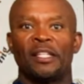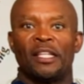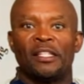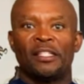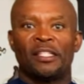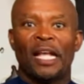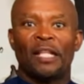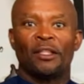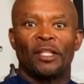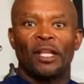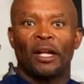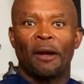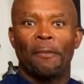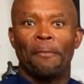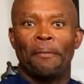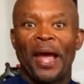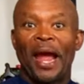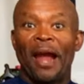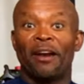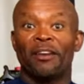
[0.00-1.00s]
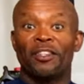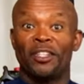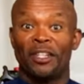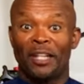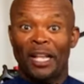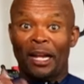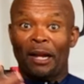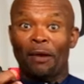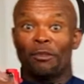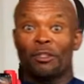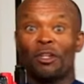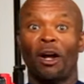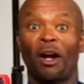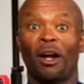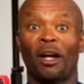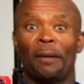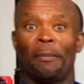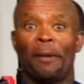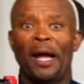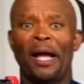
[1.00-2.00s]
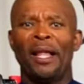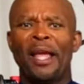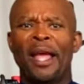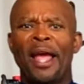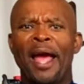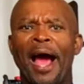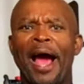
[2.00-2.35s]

they set the comparison like I was talking about,